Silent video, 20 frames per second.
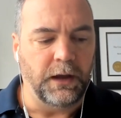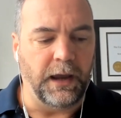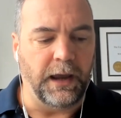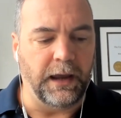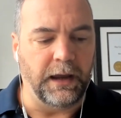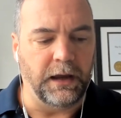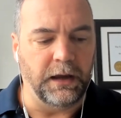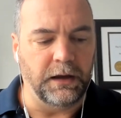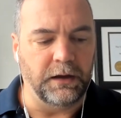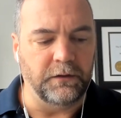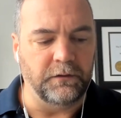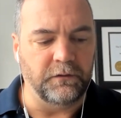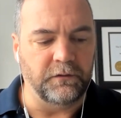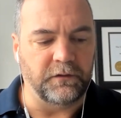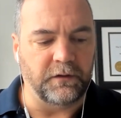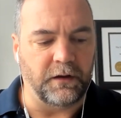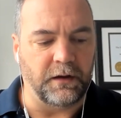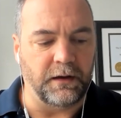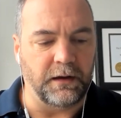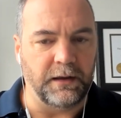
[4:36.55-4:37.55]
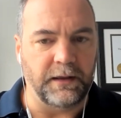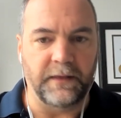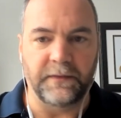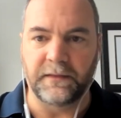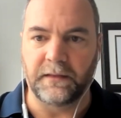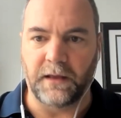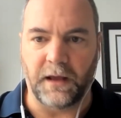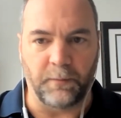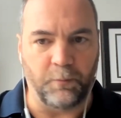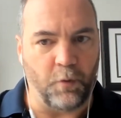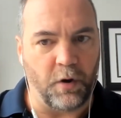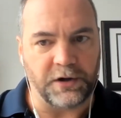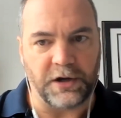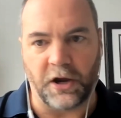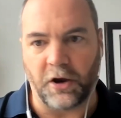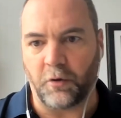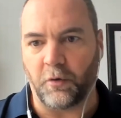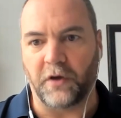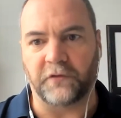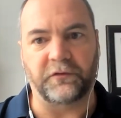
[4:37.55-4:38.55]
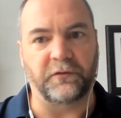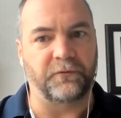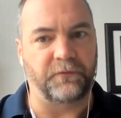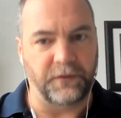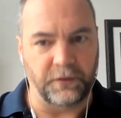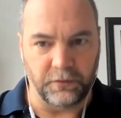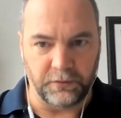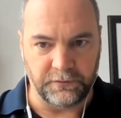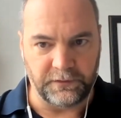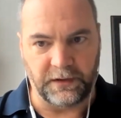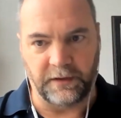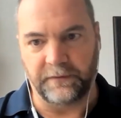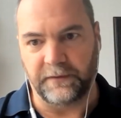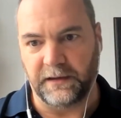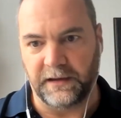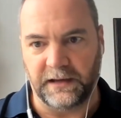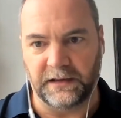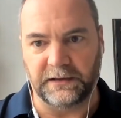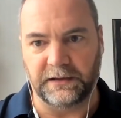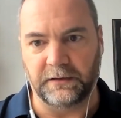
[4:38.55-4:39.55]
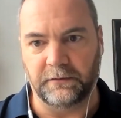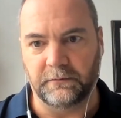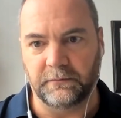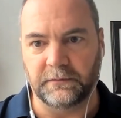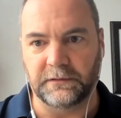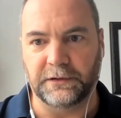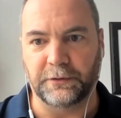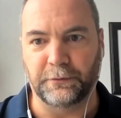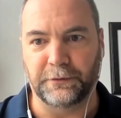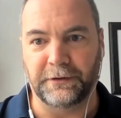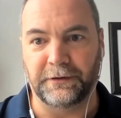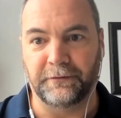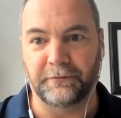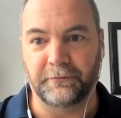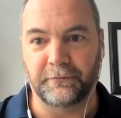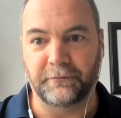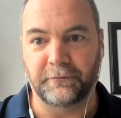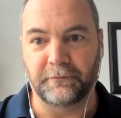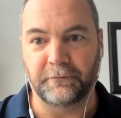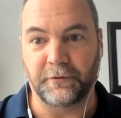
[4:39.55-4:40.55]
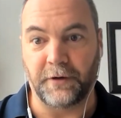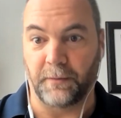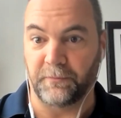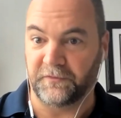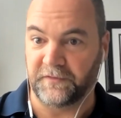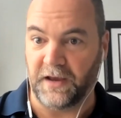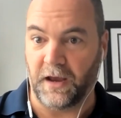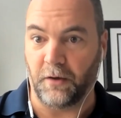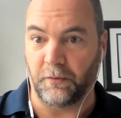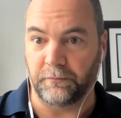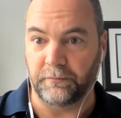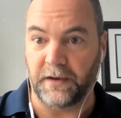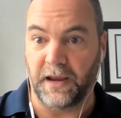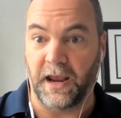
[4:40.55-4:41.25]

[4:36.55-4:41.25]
And I'm walking across a field, and the alien literally comes down.